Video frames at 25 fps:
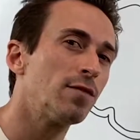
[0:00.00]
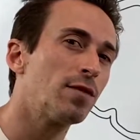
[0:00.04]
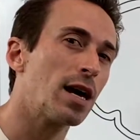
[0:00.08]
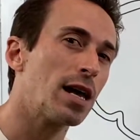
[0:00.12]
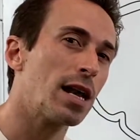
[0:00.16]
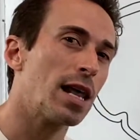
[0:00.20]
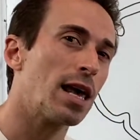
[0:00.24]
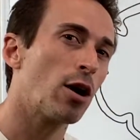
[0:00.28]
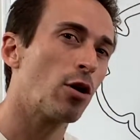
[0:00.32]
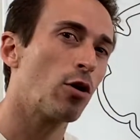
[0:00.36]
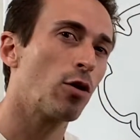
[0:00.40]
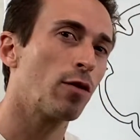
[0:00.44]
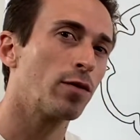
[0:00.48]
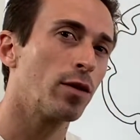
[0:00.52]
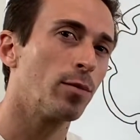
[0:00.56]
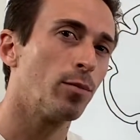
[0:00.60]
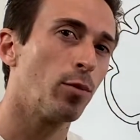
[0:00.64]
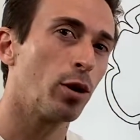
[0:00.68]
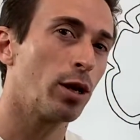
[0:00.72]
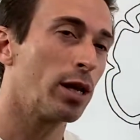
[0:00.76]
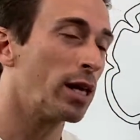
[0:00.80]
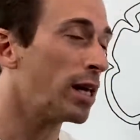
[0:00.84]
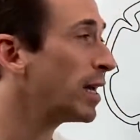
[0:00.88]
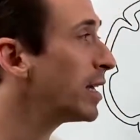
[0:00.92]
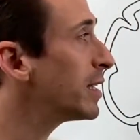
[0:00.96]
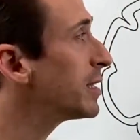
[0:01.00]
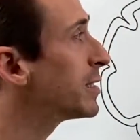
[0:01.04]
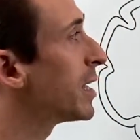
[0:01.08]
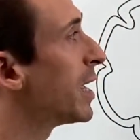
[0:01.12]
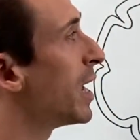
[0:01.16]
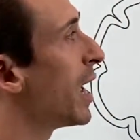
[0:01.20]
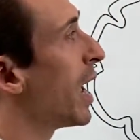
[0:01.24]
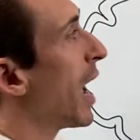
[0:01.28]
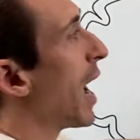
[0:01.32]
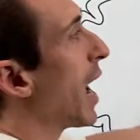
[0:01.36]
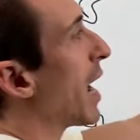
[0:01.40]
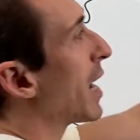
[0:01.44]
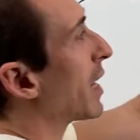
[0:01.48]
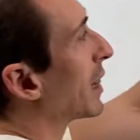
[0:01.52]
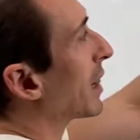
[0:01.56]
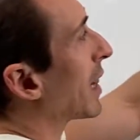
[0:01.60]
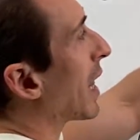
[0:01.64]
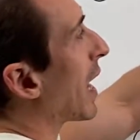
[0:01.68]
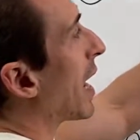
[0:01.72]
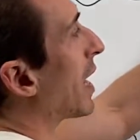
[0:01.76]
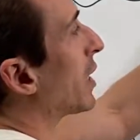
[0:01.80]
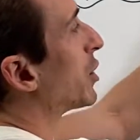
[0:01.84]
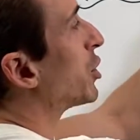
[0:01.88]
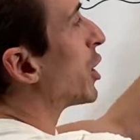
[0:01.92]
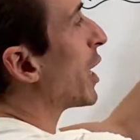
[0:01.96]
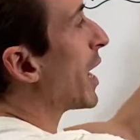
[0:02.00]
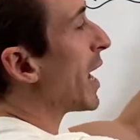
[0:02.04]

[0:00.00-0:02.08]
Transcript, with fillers: that area of the body is, a larger